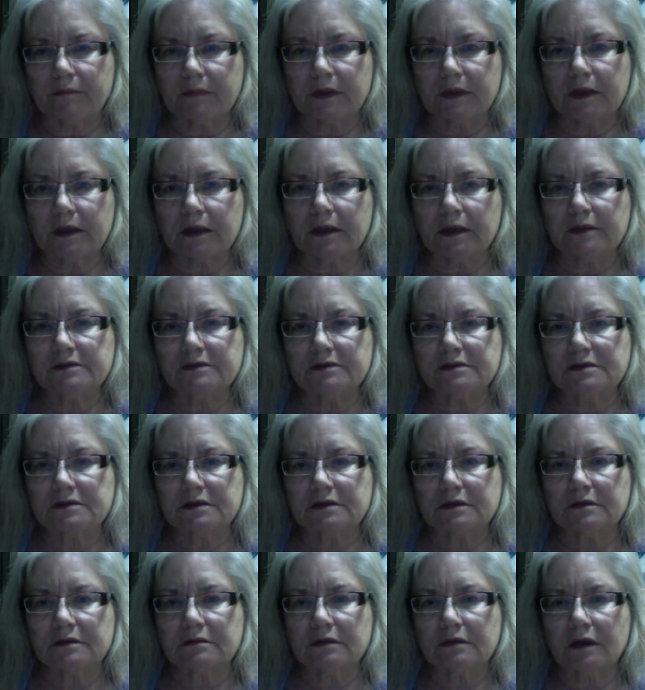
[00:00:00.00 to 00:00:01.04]
it
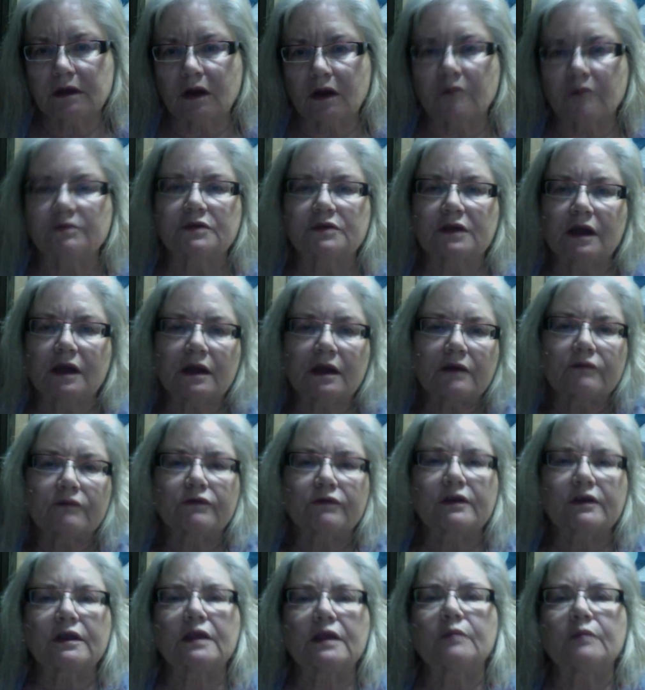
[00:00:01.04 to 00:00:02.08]
helped to kind of
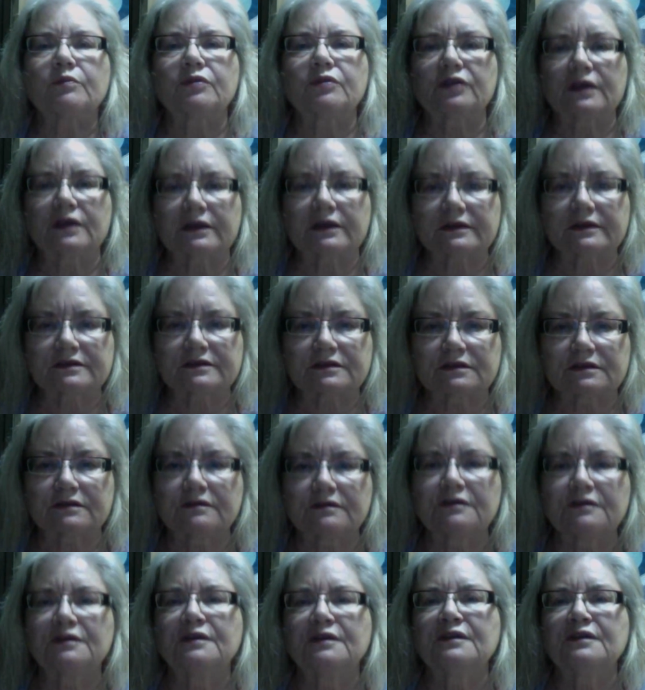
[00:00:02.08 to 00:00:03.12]
keep things
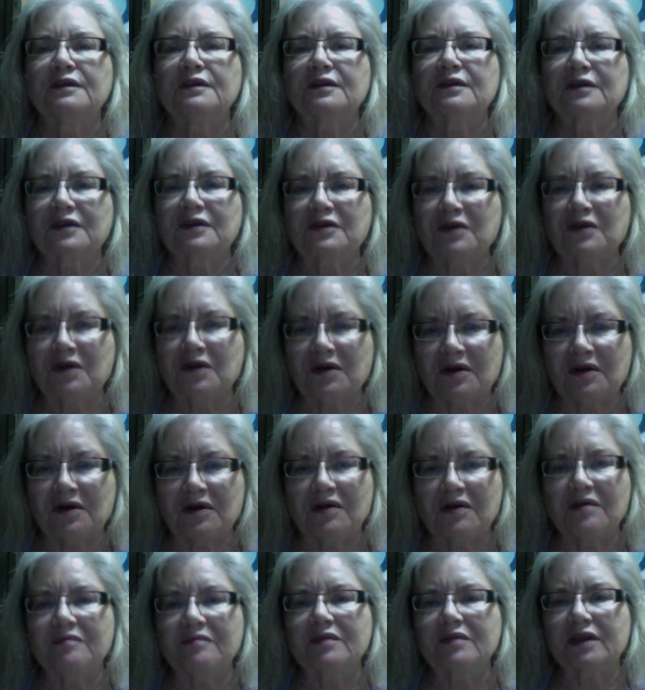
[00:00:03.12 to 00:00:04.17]

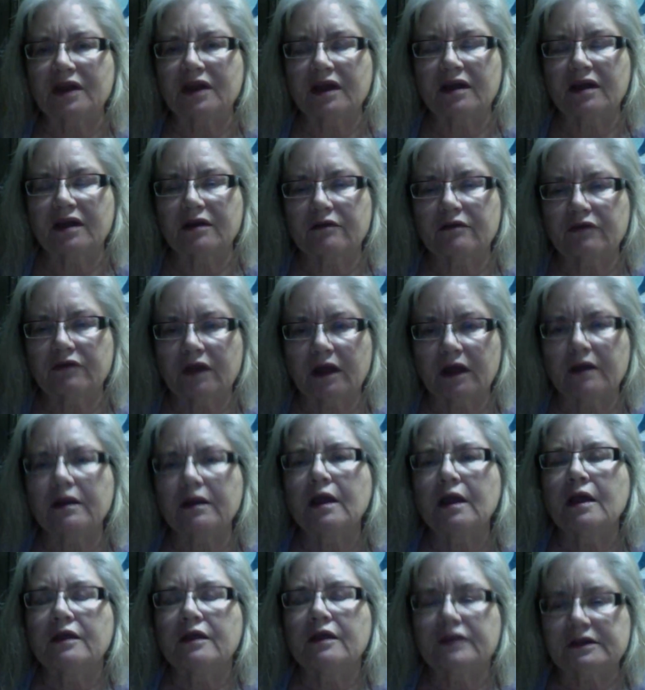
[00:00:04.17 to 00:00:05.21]
calm and out of hand.
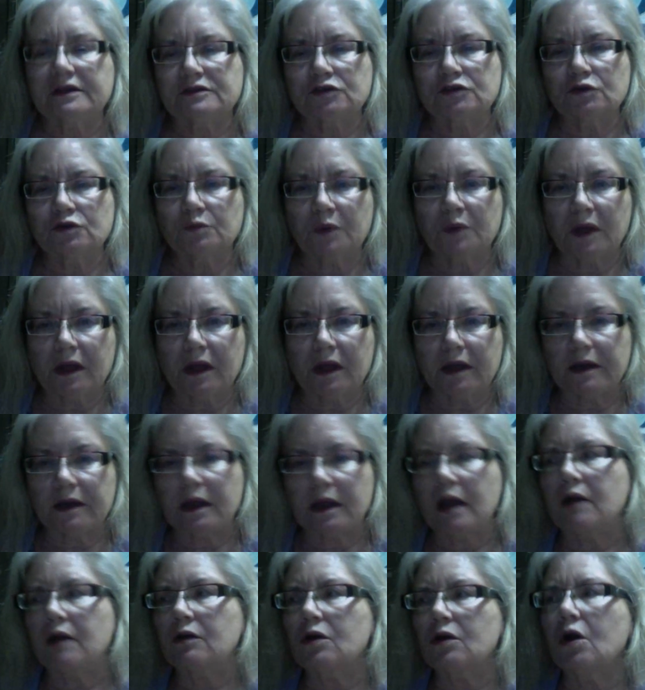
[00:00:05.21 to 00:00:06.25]
They do ban
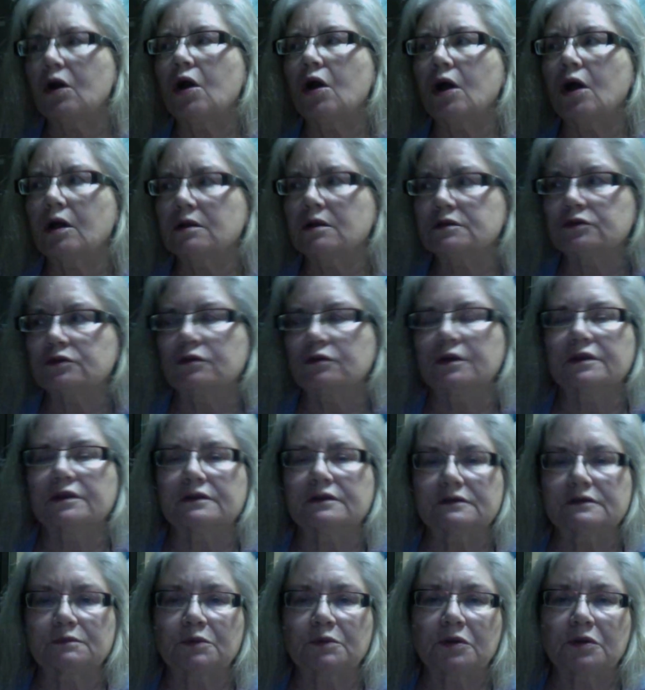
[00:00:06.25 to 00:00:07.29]
alcohol during
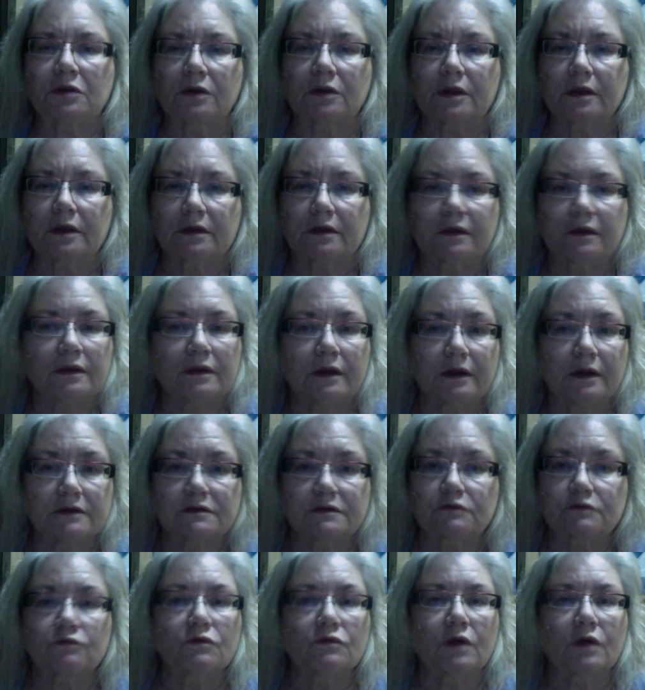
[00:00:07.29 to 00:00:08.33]
this period
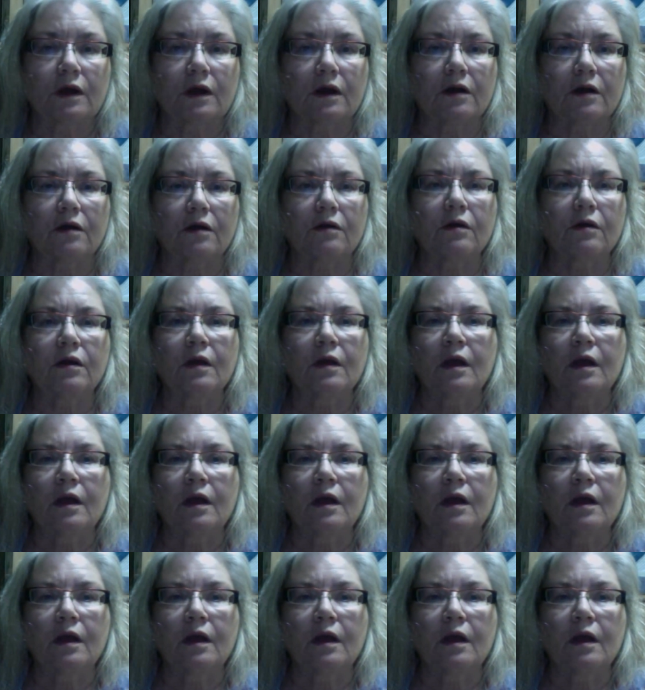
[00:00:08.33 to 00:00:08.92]
as well.